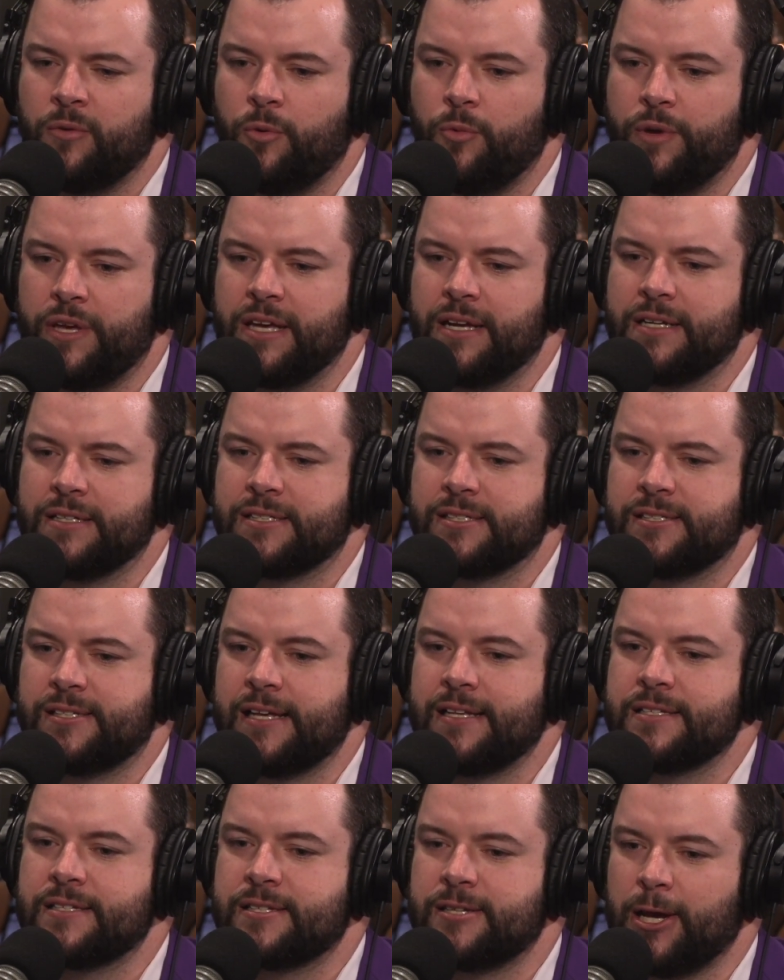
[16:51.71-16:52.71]
We get a
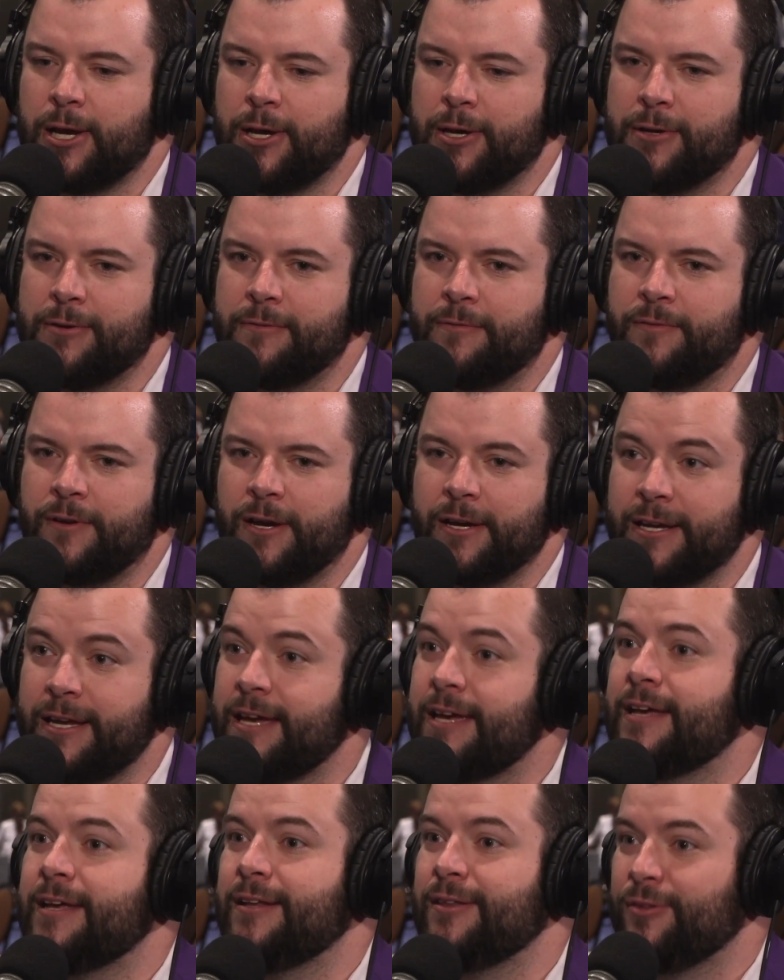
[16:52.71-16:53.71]
sense of,
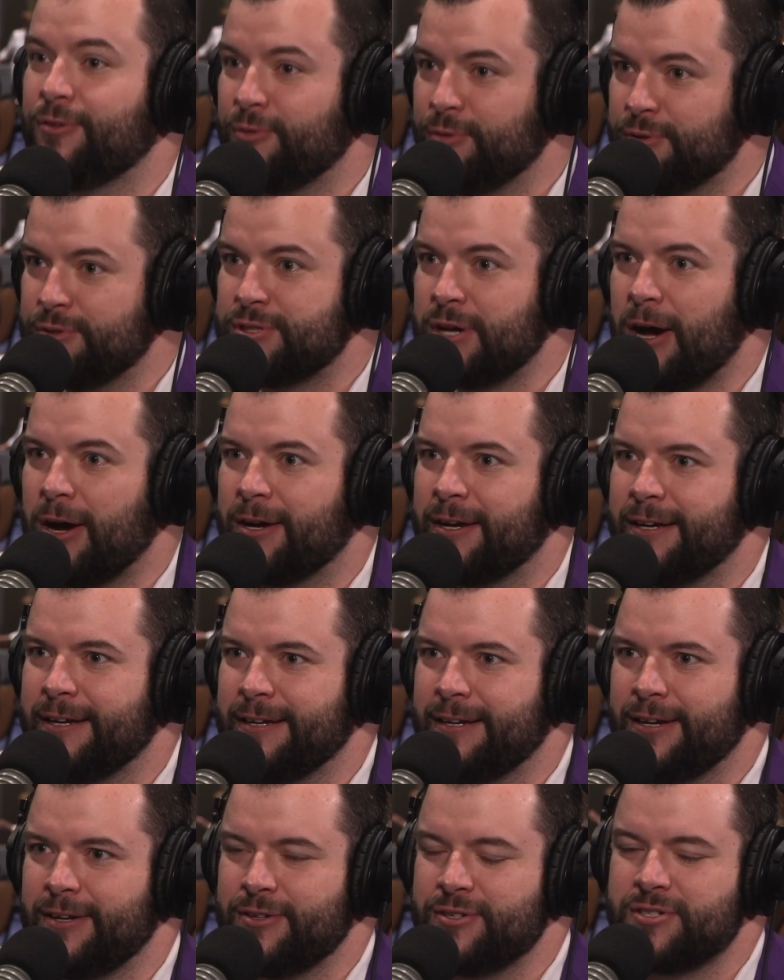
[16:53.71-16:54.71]
again, through
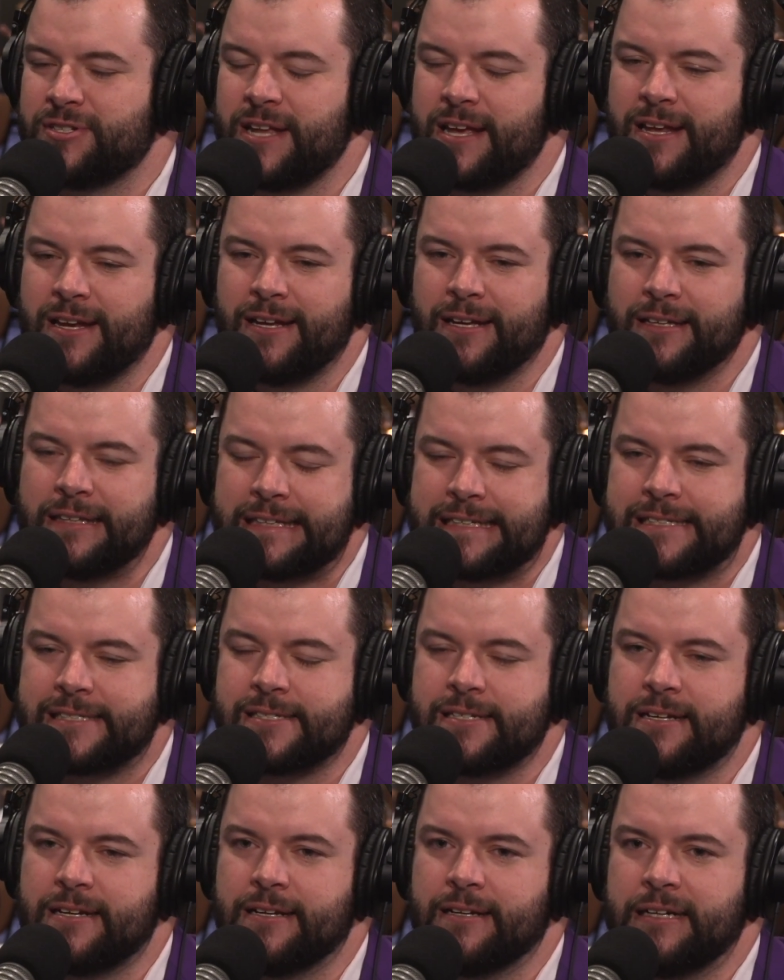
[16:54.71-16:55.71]
talking and understanding and
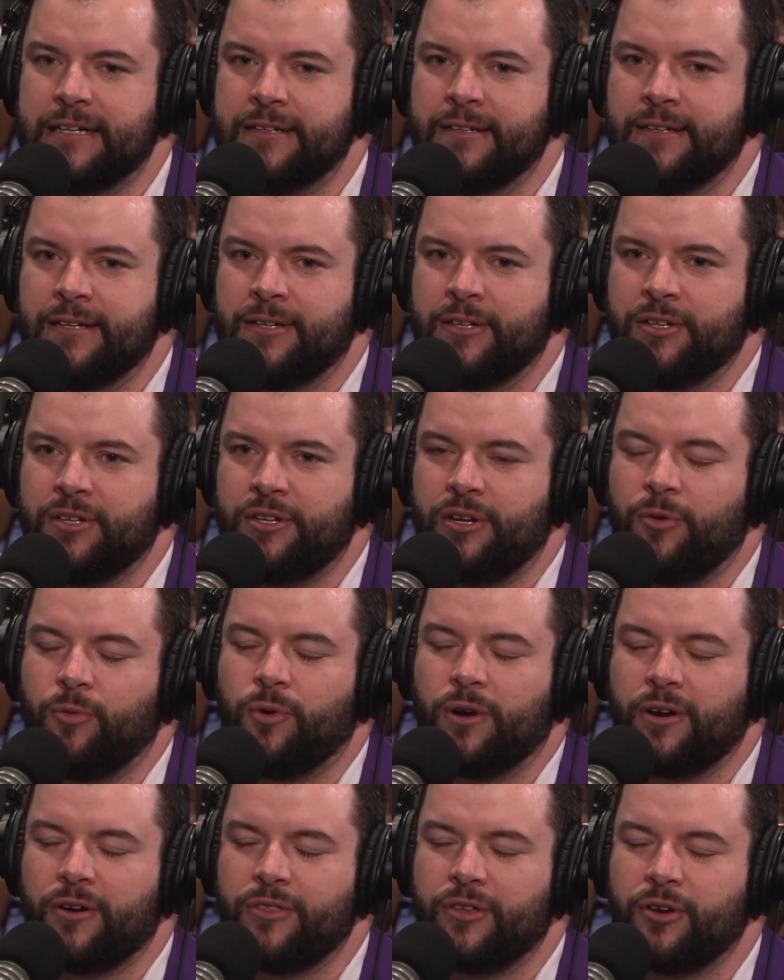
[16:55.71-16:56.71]
listening,
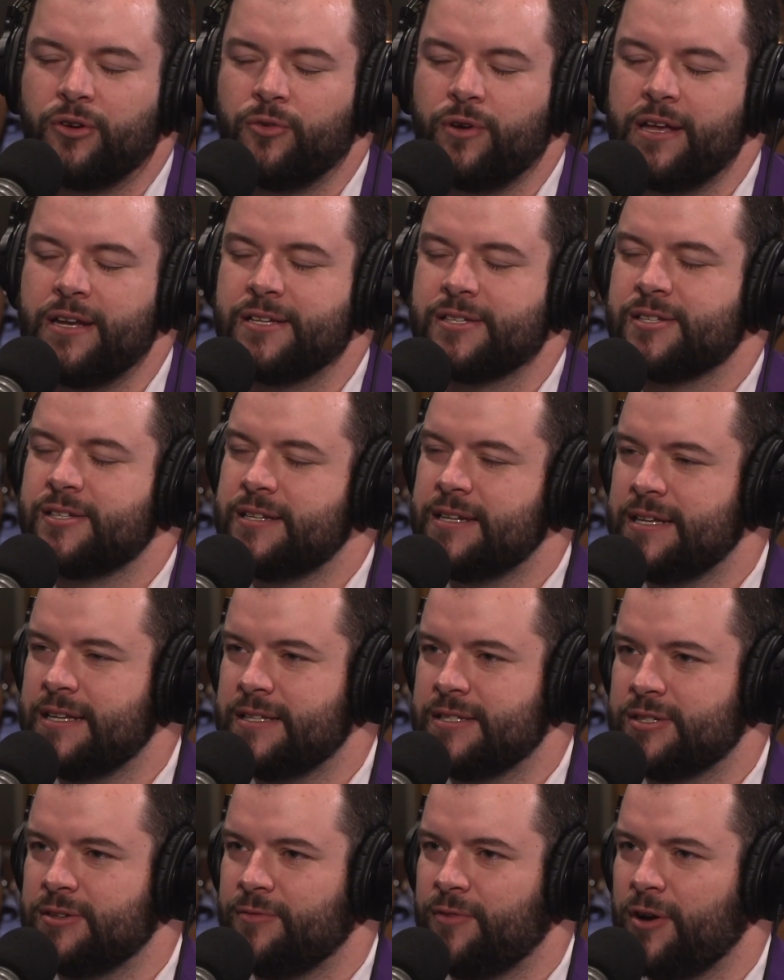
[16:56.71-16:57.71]
what are the greatest
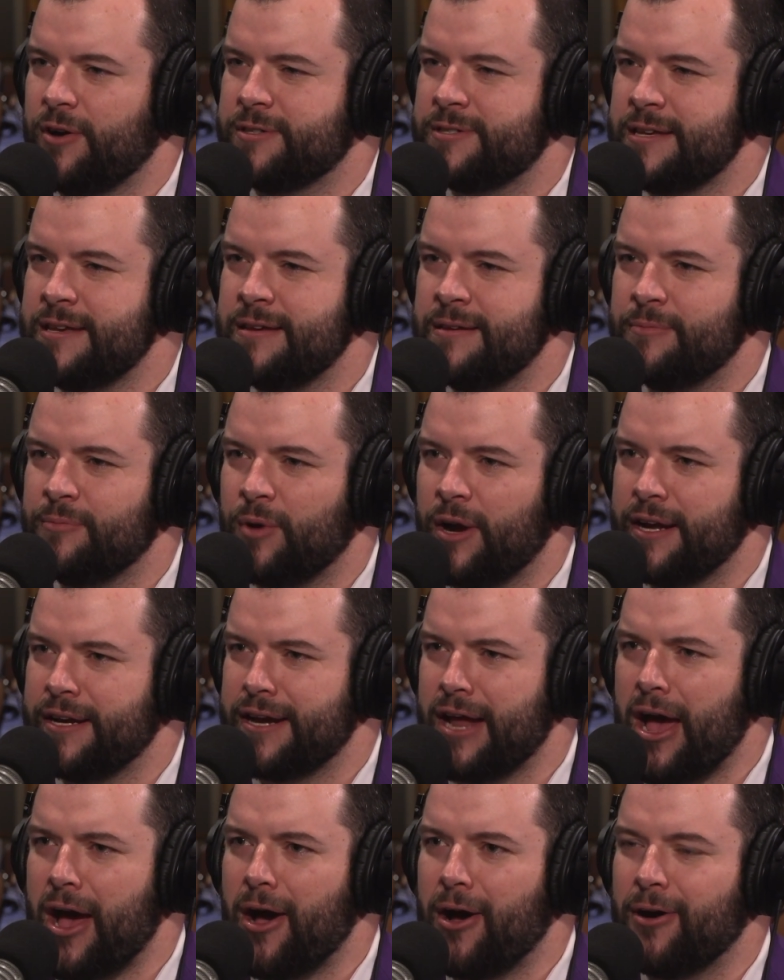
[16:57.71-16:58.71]
needs of our team right
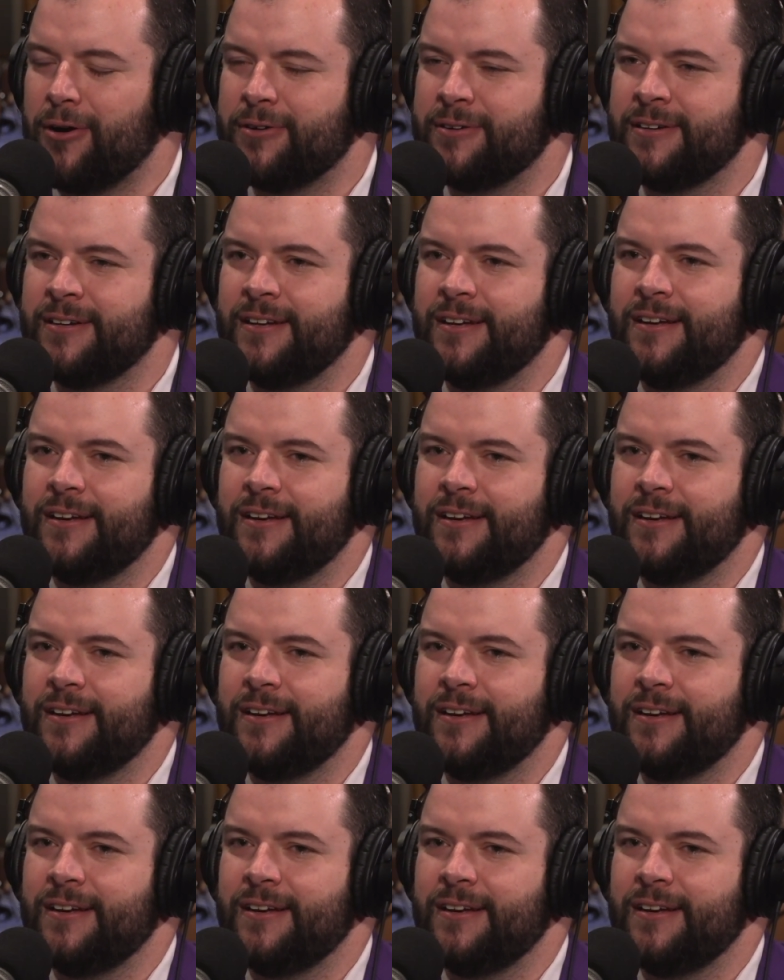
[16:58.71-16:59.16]
now?